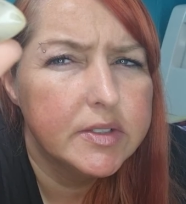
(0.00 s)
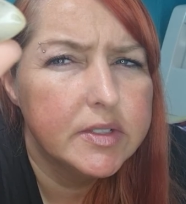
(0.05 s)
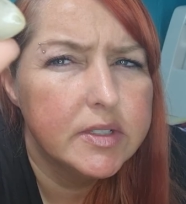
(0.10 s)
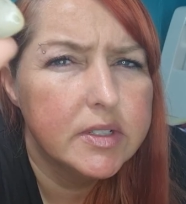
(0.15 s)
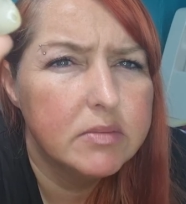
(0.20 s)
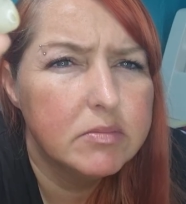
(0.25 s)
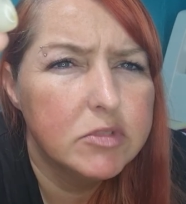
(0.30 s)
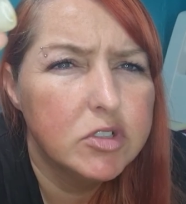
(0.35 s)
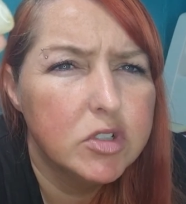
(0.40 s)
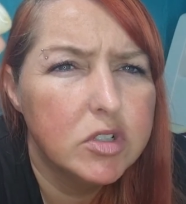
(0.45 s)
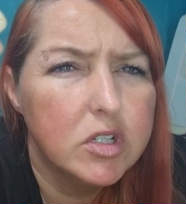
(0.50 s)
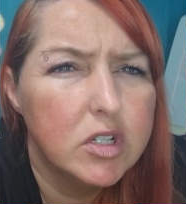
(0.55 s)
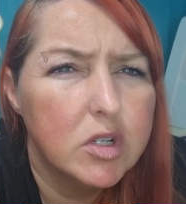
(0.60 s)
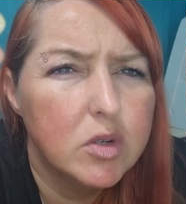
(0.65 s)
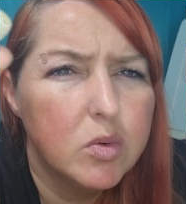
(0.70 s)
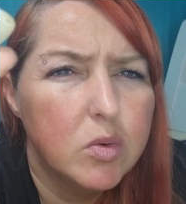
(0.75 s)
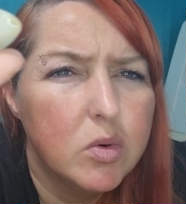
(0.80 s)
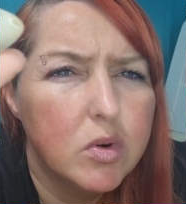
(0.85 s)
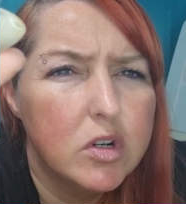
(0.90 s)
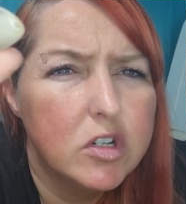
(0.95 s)
Some sort of
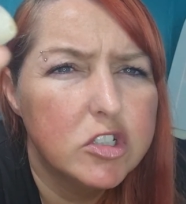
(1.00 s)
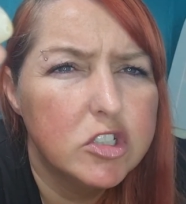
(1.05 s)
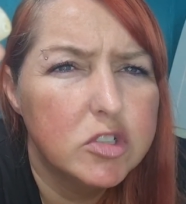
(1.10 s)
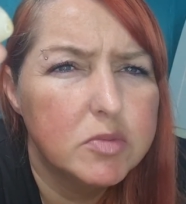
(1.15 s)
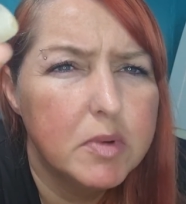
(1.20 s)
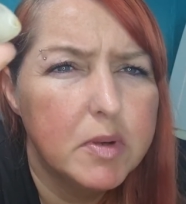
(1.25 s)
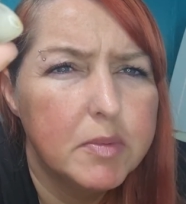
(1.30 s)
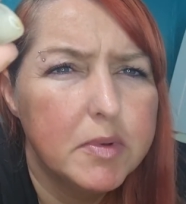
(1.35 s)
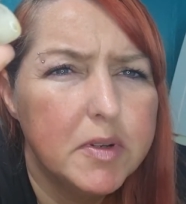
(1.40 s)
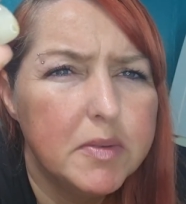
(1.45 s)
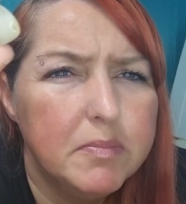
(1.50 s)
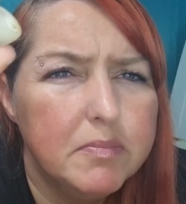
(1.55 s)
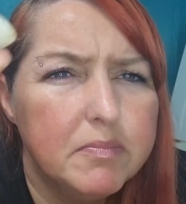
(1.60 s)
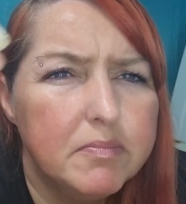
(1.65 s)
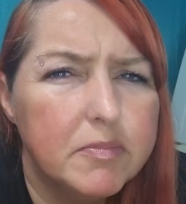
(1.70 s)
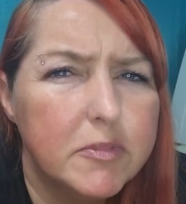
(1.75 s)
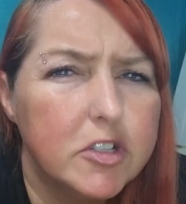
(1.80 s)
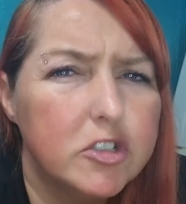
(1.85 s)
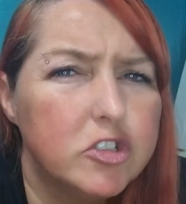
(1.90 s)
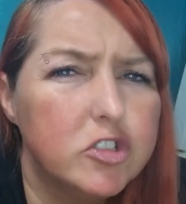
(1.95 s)
quartz maybe,
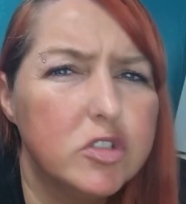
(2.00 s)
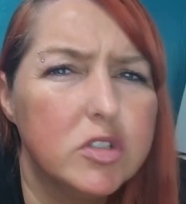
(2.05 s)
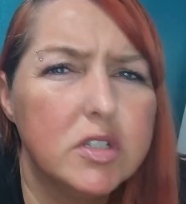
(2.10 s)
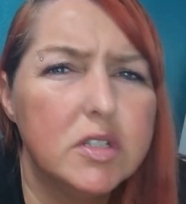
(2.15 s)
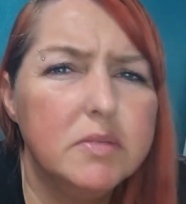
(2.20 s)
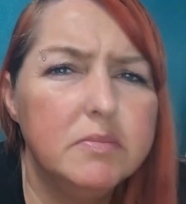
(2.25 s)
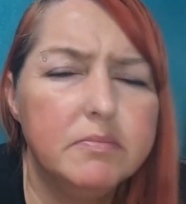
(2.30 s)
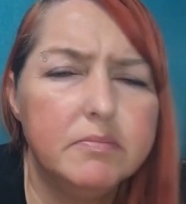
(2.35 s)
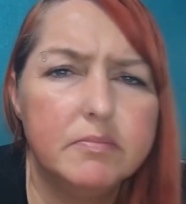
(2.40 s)
not sure.